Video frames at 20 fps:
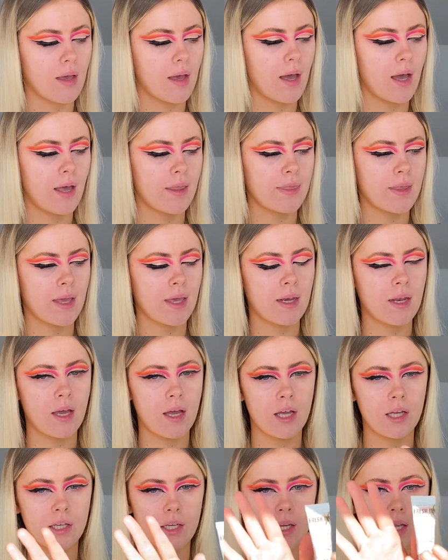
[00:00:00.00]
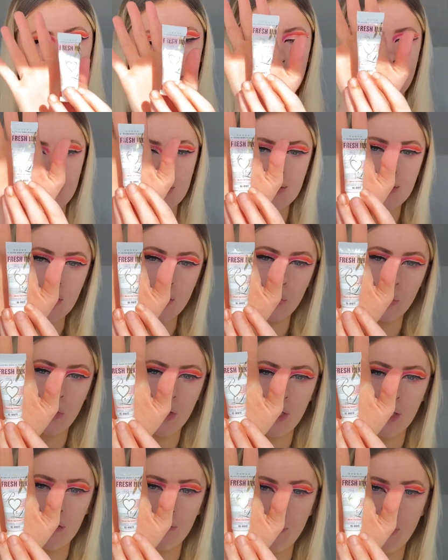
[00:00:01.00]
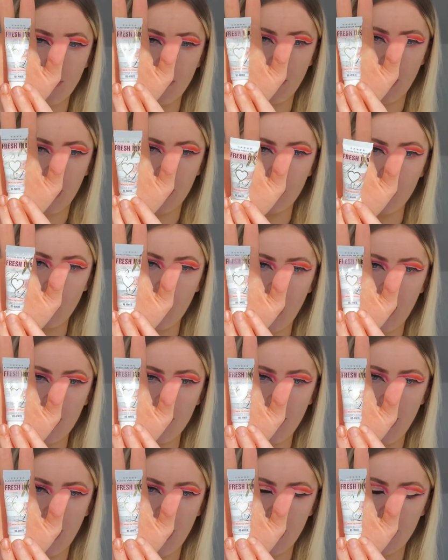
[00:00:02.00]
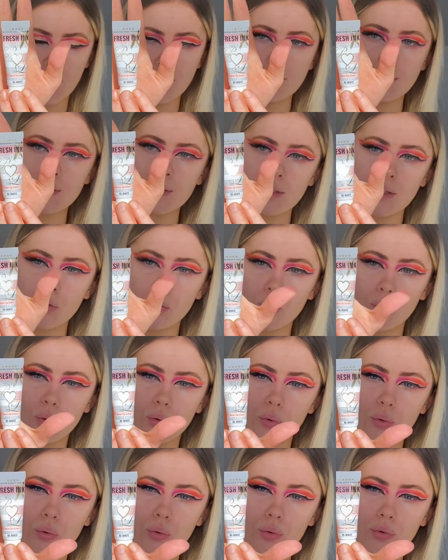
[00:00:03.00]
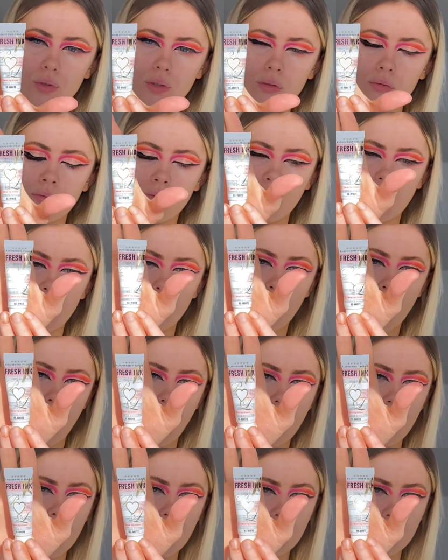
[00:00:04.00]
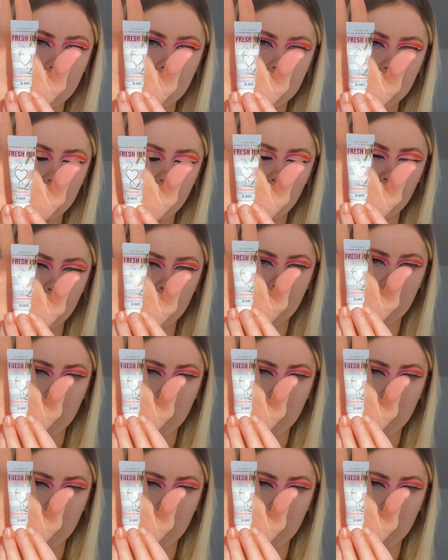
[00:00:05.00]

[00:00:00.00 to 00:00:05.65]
And then I mixed it with my white paint called Re-White from P.